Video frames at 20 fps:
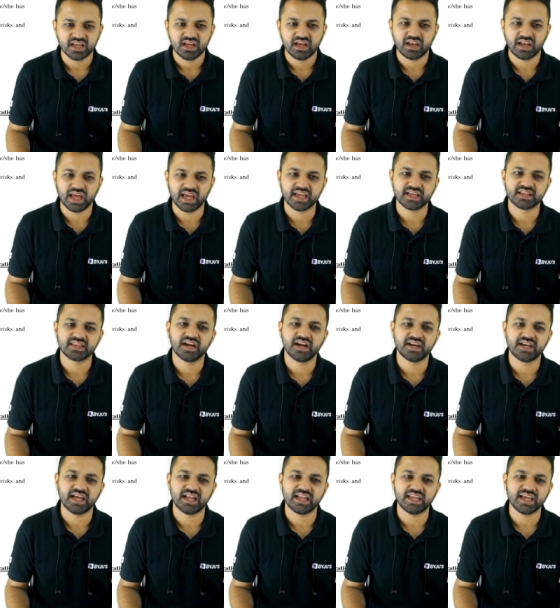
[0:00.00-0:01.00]
like the
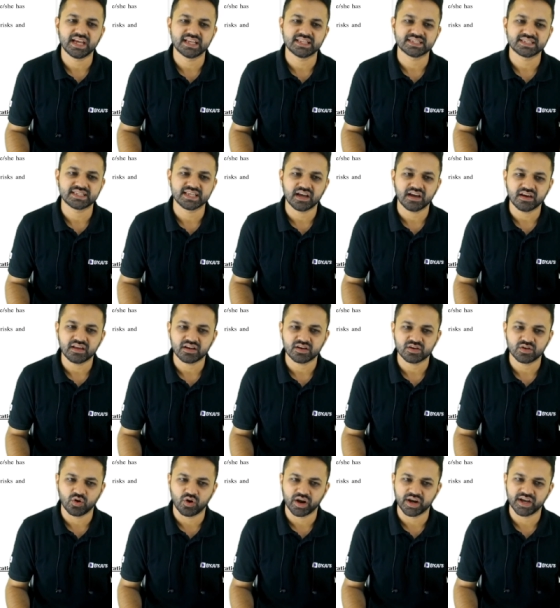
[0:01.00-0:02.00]
Delhi NCR,
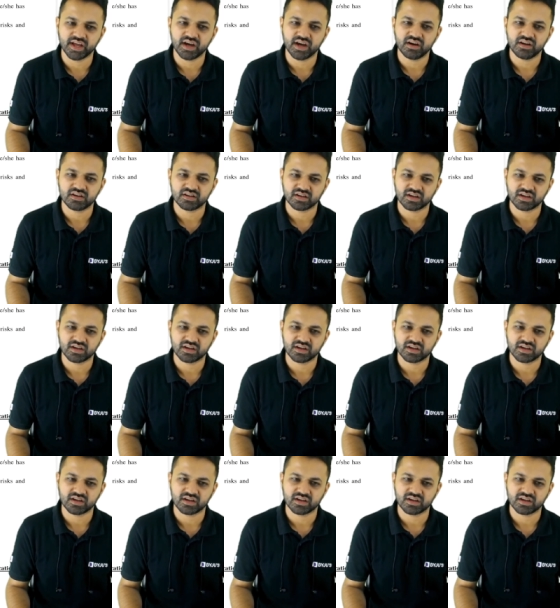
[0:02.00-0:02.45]
Noida,